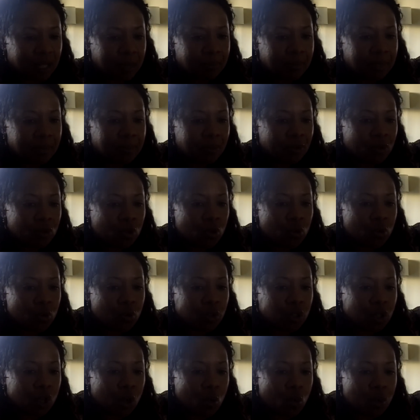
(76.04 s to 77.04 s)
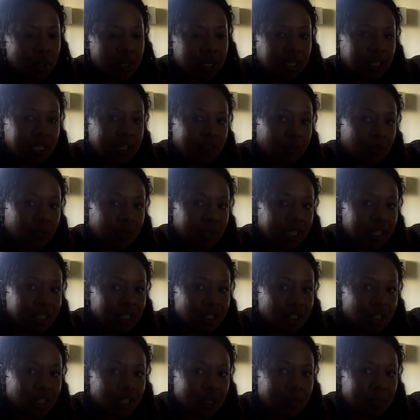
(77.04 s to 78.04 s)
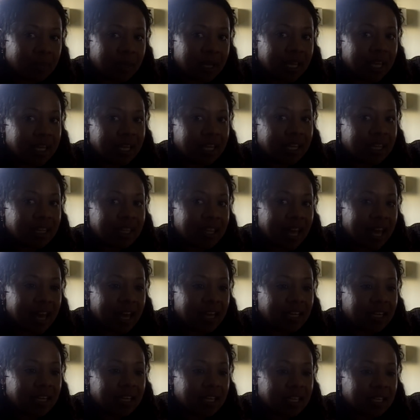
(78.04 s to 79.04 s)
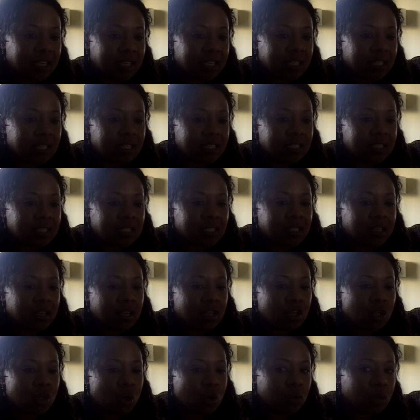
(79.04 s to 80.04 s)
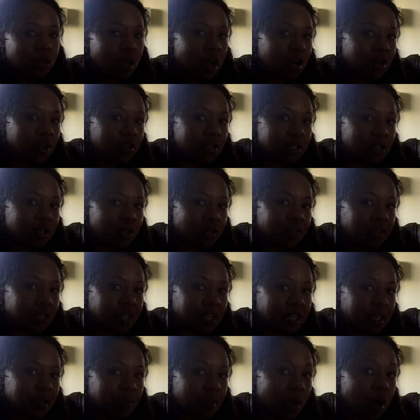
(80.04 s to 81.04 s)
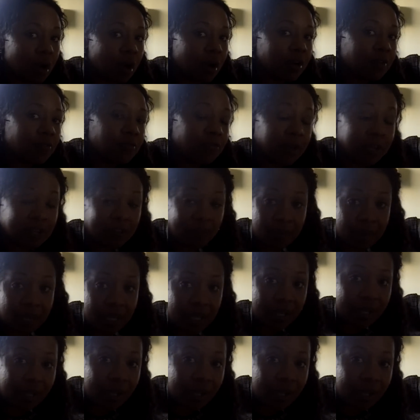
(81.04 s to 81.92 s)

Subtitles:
People who don't want to leave a relationship that is no longer serving them are afraid of being